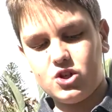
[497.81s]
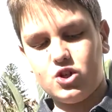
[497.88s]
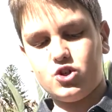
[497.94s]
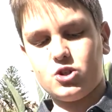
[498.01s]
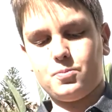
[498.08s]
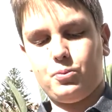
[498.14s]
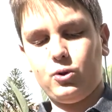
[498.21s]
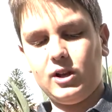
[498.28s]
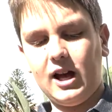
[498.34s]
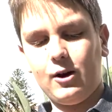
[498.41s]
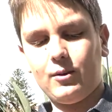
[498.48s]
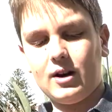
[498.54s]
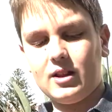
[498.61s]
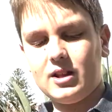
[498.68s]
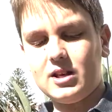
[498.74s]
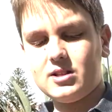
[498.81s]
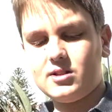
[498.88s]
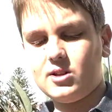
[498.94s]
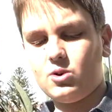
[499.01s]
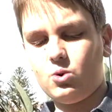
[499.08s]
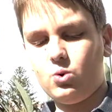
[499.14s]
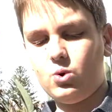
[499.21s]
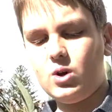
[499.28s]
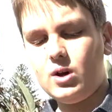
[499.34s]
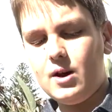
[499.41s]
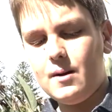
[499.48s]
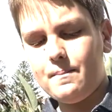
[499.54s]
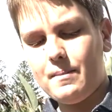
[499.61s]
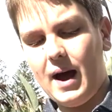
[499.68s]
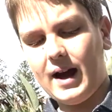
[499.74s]
You just pull out one of these little
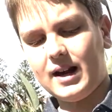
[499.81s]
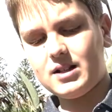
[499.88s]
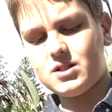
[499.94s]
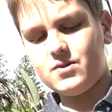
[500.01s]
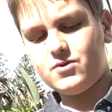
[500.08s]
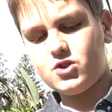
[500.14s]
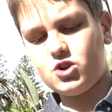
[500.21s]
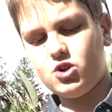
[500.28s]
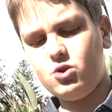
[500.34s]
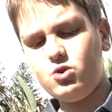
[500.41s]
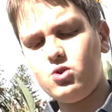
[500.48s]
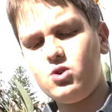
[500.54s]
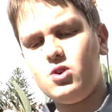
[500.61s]
packets of 2